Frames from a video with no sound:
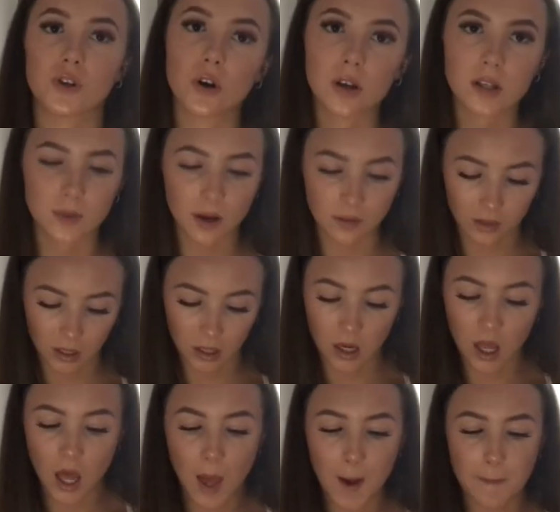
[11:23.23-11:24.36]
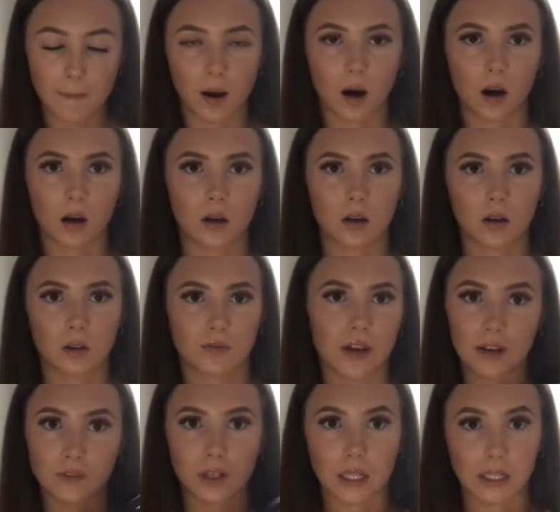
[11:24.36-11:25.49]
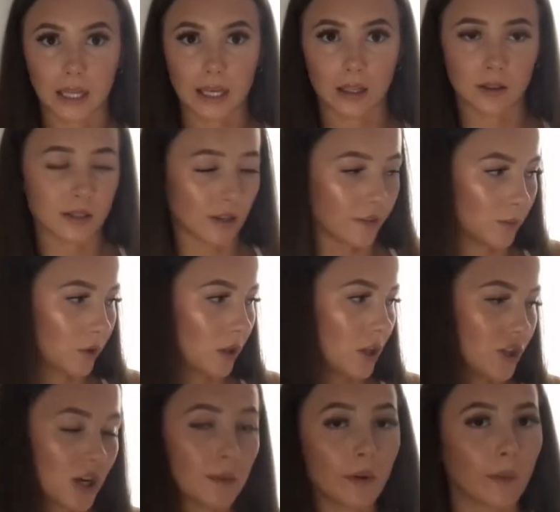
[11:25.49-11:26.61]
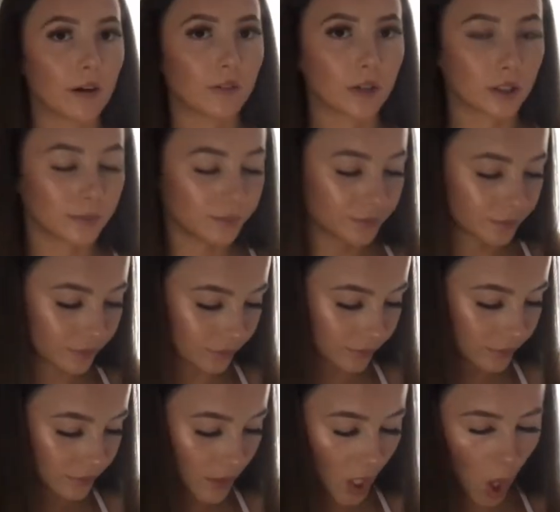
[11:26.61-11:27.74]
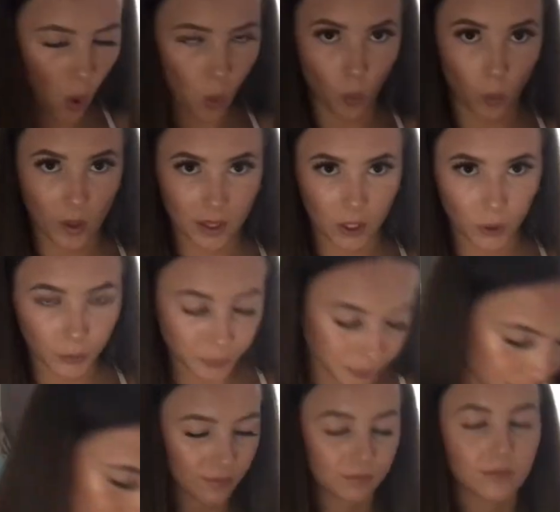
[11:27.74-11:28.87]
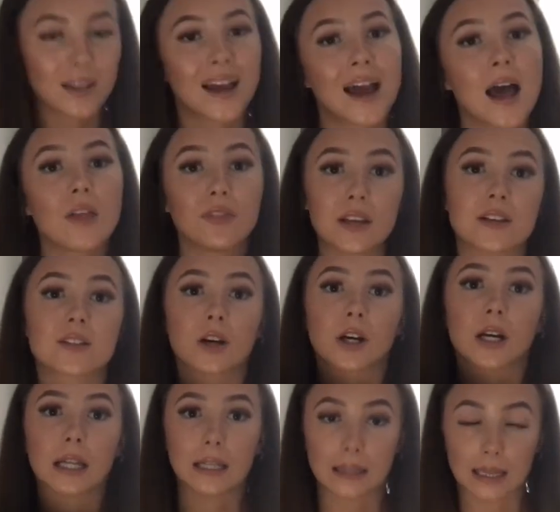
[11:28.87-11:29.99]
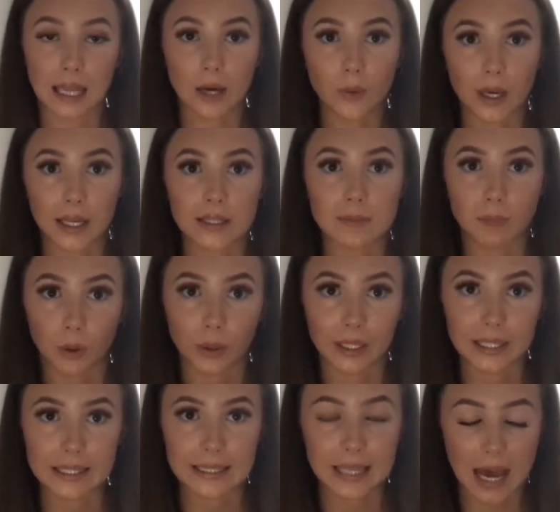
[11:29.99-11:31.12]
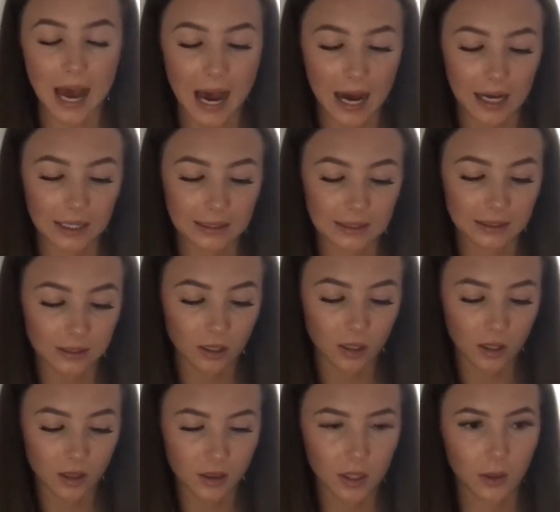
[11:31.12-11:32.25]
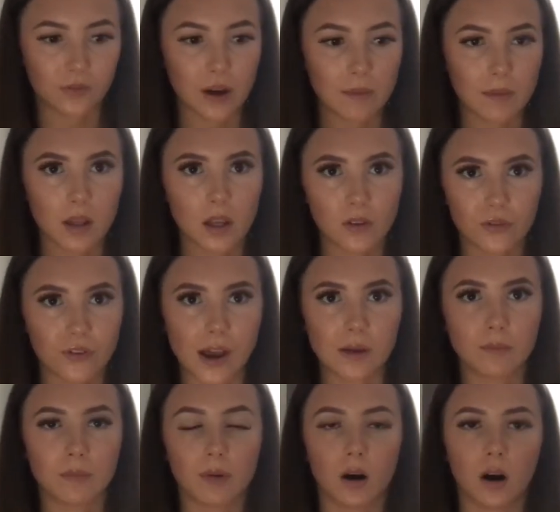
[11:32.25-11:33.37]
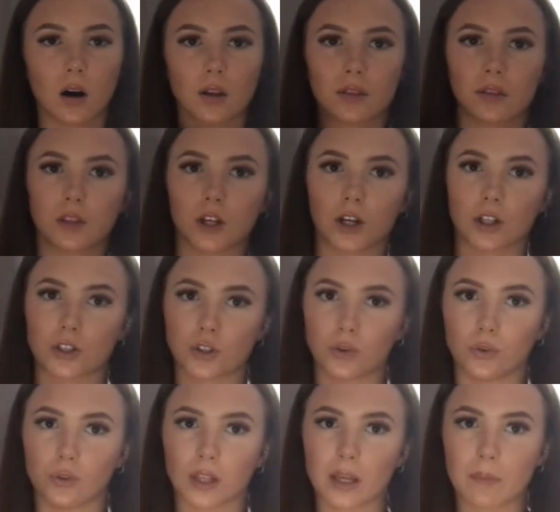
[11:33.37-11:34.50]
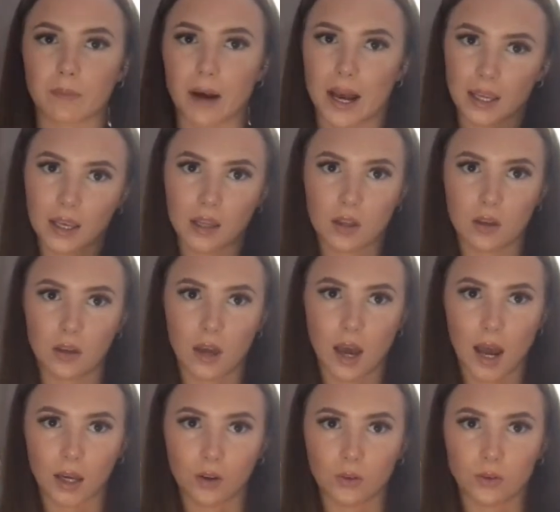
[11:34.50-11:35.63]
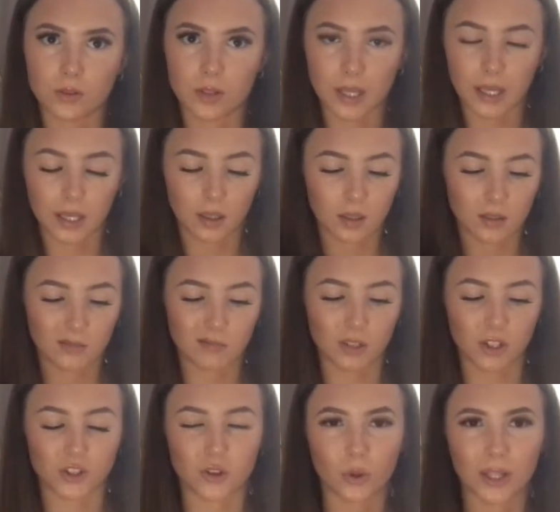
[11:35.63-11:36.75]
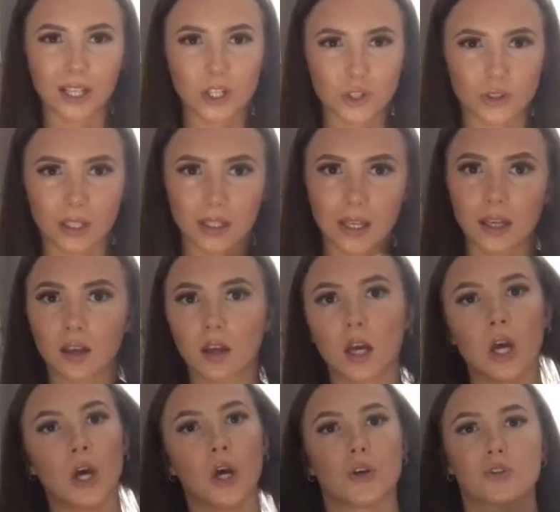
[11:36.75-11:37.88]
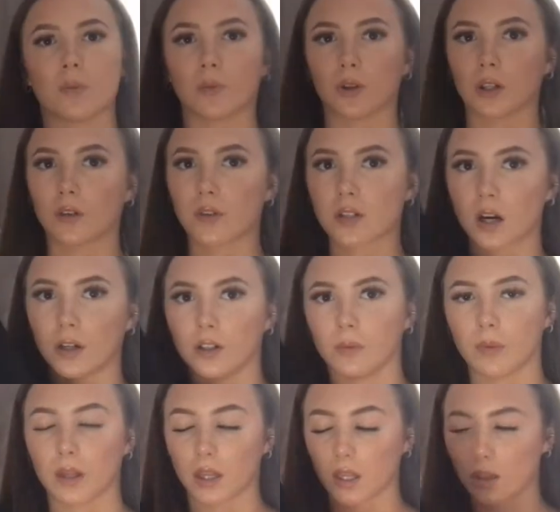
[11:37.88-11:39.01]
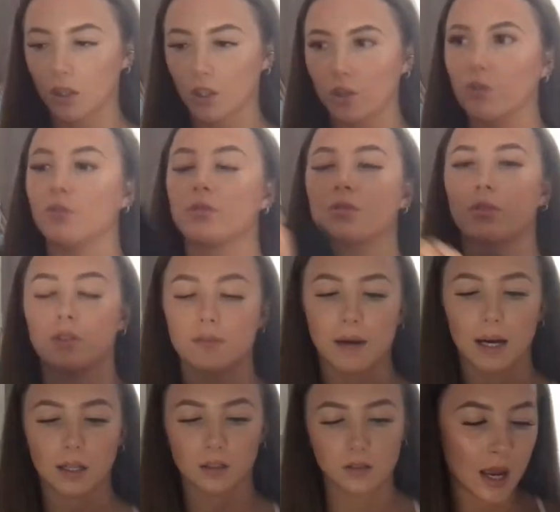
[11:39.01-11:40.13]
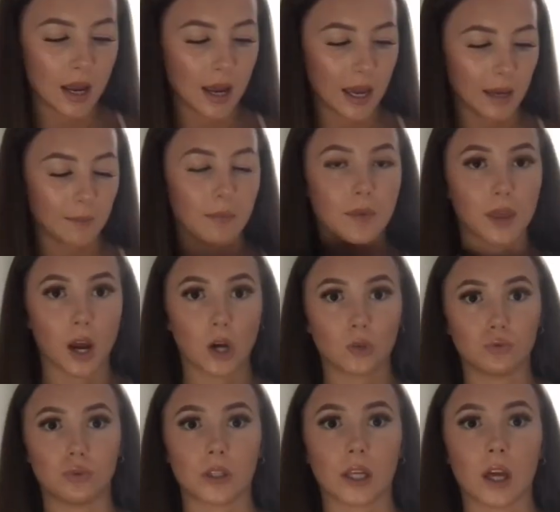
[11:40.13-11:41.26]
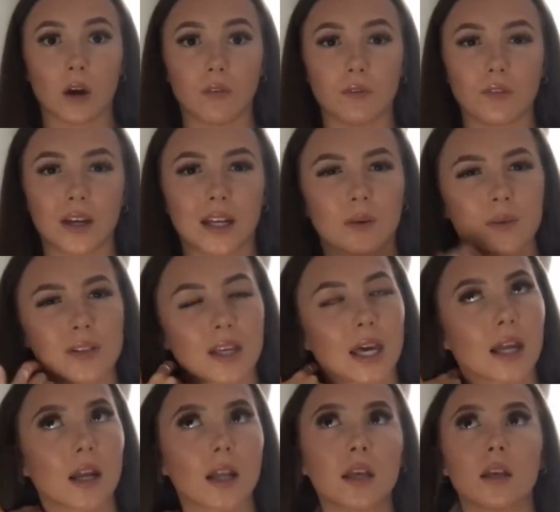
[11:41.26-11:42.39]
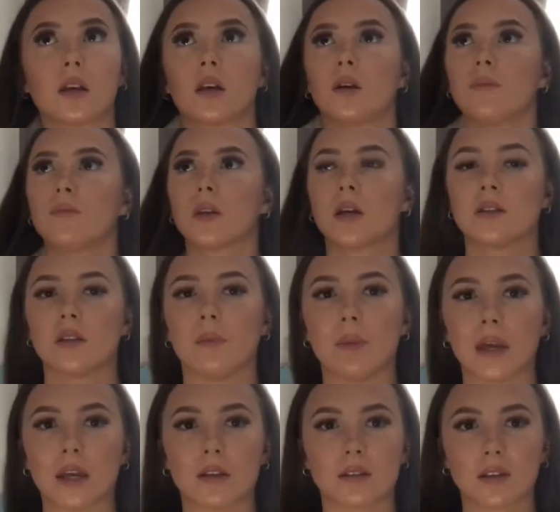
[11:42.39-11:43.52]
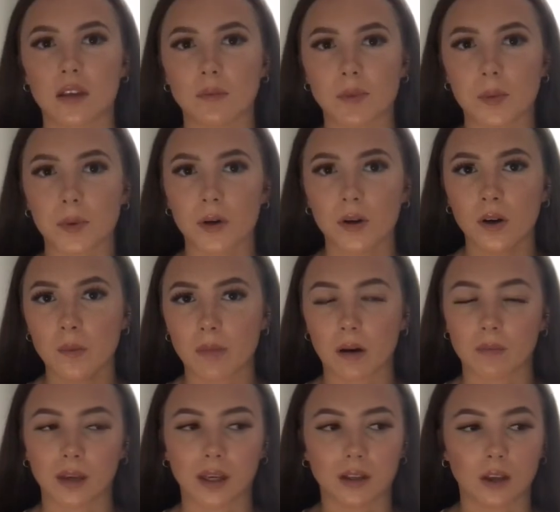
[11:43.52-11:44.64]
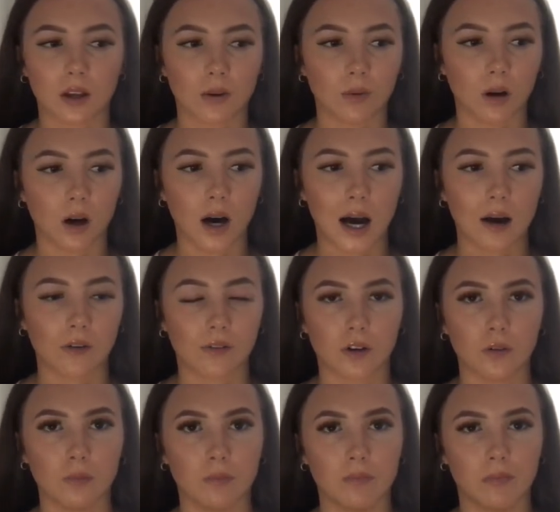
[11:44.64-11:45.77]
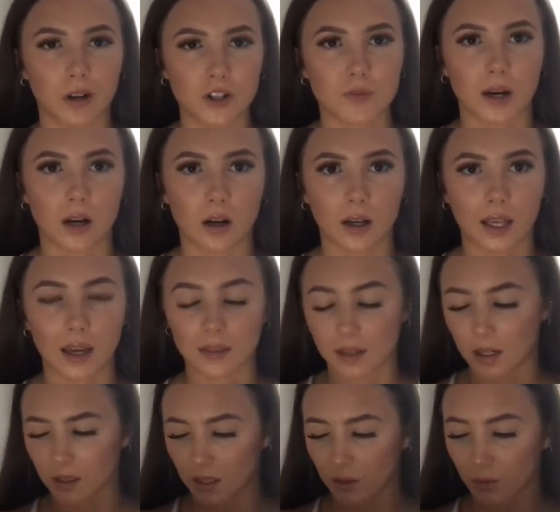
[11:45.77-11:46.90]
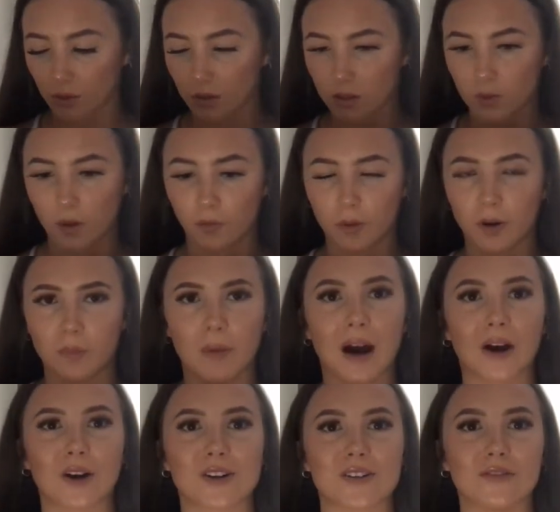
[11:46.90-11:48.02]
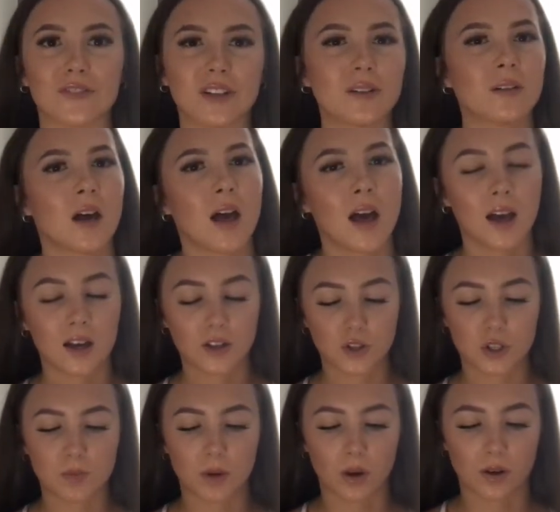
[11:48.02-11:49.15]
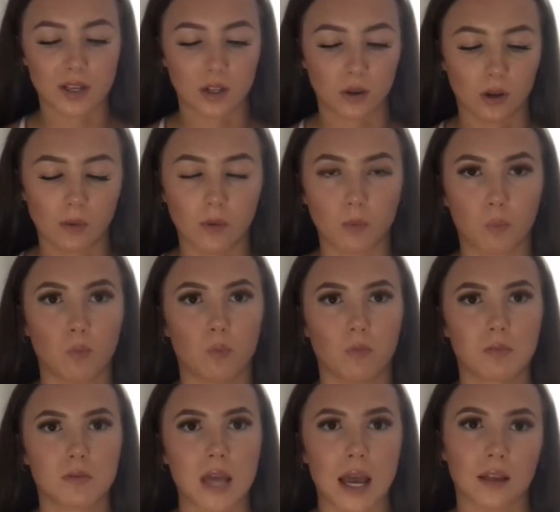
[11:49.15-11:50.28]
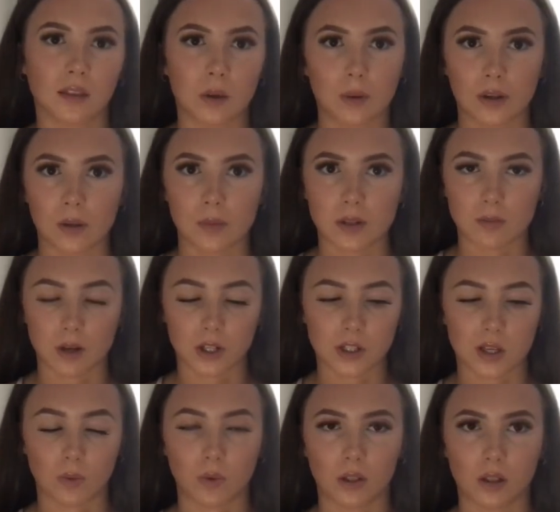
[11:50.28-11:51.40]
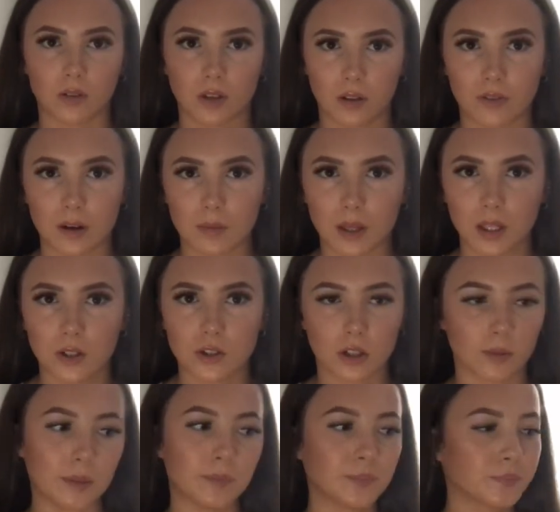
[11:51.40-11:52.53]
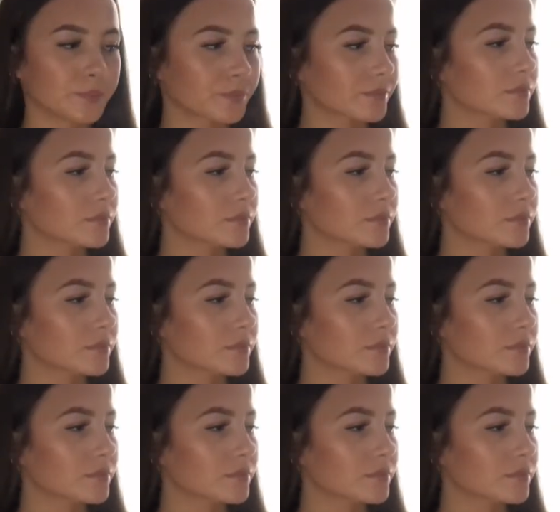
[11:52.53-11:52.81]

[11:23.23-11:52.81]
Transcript: joggies or whatever, but fine for like leggings if I'm going to the gym or whatever when they open. These are the little kids boys, and they fit me like fine, but they're too like baggy at the ankles, like they're too like straight leg, so I'm gonna return them when like the queue is not as bad. They are really comfy, and I was kind of like debating to keep them or not, but I'm like, you know what, I'll feel much better getting that like what £12 back or something, just because I know I won't tend to wear them as much as I would if they fit me, do you know what I mean?